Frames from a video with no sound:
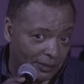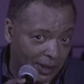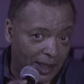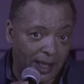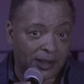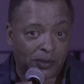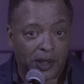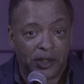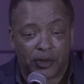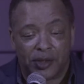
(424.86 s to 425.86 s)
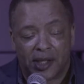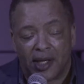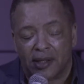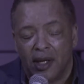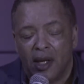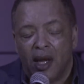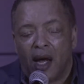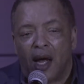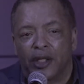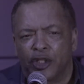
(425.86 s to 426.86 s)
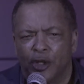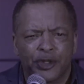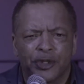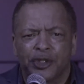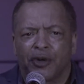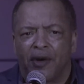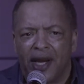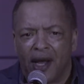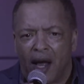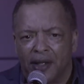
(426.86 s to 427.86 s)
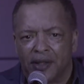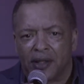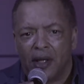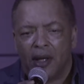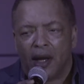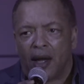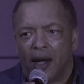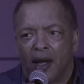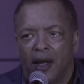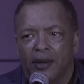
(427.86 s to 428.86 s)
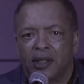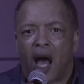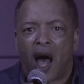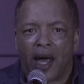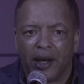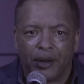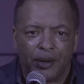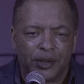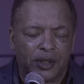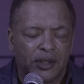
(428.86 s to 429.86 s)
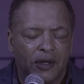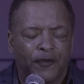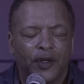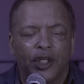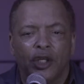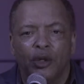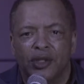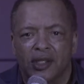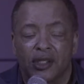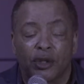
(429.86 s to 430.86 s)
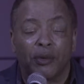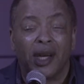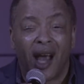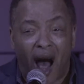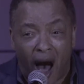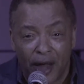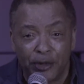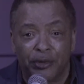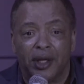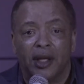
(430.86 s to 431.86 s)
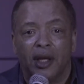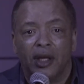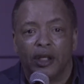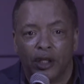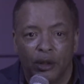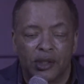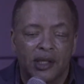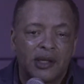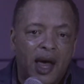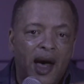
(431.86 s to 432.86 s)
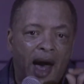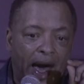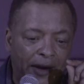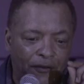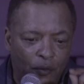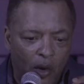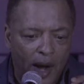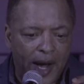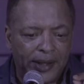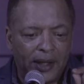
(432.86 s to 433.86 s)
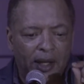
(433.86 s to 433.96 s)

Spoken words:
what it is. History says. Children's crayons, tires, different uses, 300 uses out of one